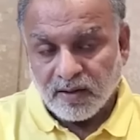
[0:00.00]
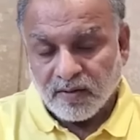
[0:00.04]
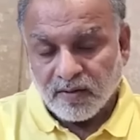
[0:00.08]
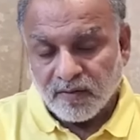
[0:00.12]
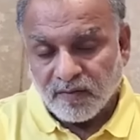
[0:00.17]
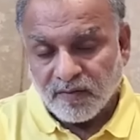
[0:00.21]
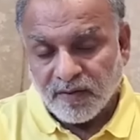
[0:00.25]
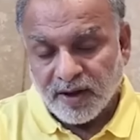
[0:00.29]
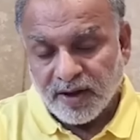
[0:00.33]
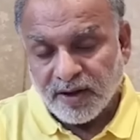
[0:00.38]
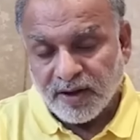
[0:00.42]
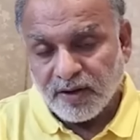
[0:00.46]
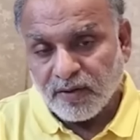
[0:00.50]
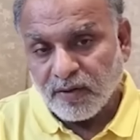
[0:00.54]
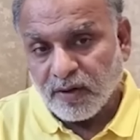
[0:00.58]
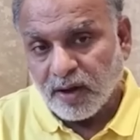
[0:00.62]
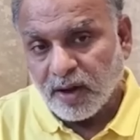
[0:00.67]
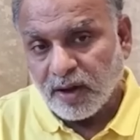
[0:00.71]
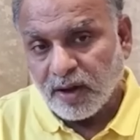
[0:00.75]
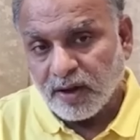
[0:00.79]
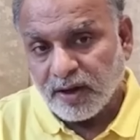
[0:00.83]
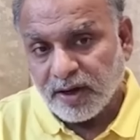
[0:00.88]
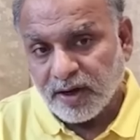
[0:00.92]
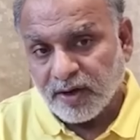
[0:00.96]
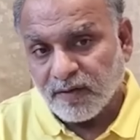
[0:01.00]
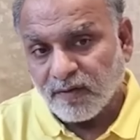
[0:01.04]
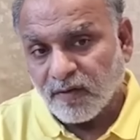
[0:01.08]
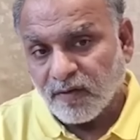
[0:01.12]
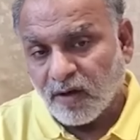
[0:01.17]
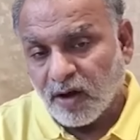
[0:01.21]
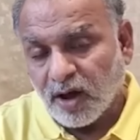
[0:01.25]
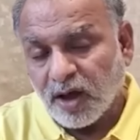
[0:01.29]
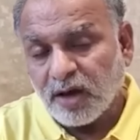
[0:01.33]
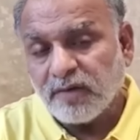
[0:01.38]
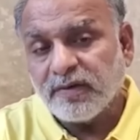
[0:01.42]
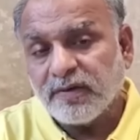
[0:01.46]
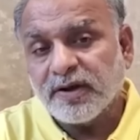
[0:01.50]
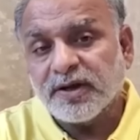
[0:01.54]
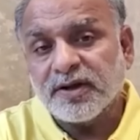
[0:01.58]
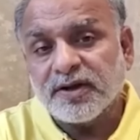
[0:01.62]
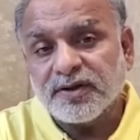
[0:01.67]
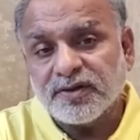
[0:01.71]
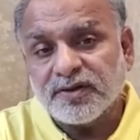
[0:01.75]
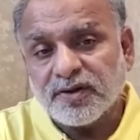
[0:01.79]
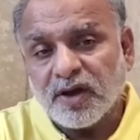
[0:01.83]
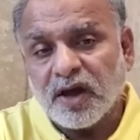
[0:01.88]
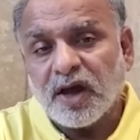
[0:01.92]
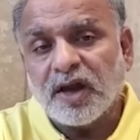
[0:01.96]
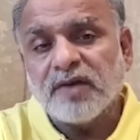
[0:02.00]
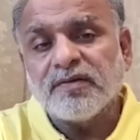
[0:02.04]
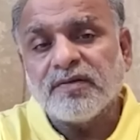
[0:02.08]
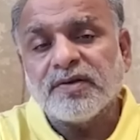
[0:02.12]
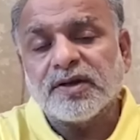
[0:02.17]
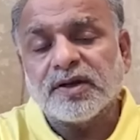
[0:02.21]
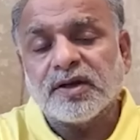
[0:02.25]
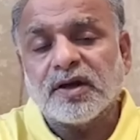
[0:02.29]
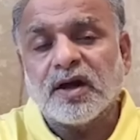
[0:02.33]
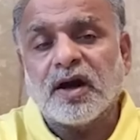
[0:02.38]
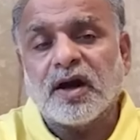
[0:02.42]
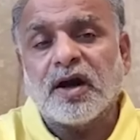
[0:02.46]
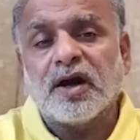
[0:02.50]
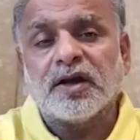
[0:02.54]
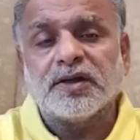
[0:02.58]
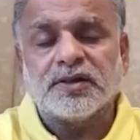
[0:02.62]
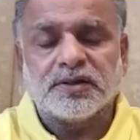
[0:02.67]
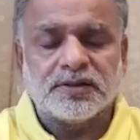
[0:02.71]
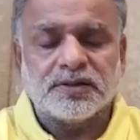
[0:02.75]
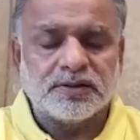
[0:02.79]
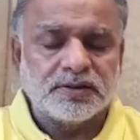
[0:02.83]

when you are involved and dissolve in God,